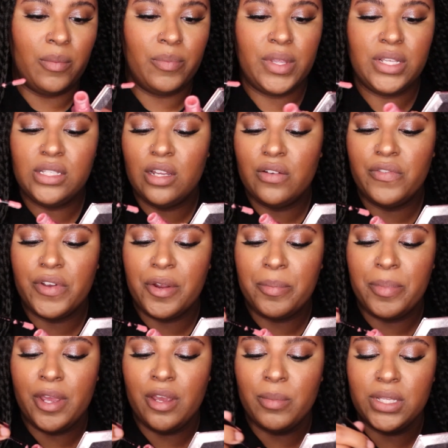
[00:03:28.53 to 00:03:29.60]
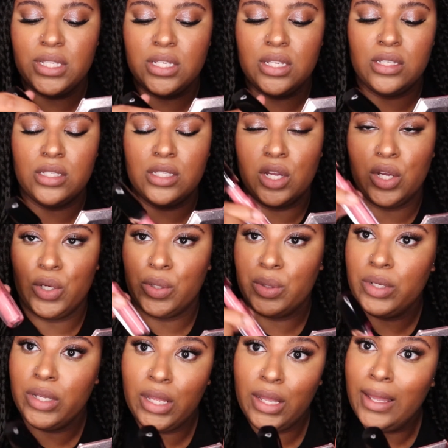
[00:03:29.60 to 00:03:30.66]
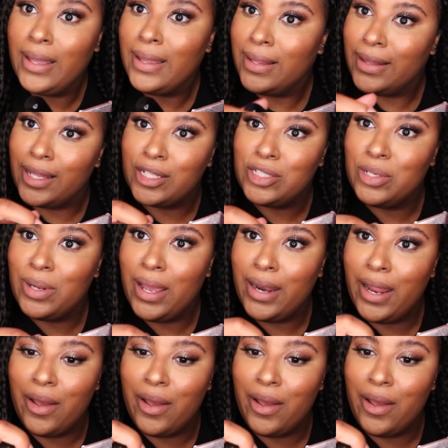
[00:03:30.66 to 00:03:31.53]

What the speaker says: These look very pigmented, so let's try it